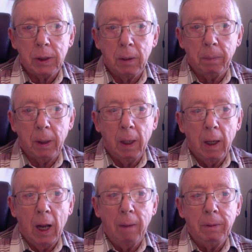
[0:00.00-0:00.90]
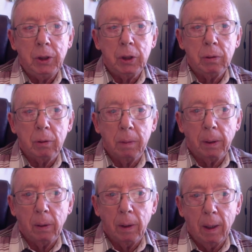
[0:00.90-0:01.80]
Tell me, how many children am
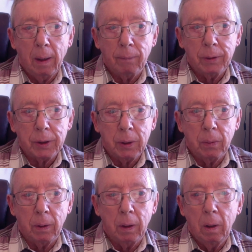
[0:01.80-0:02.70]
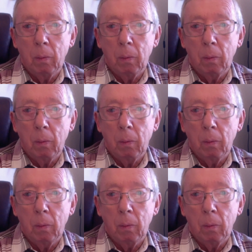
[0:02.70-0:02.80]
I going to have? And so on.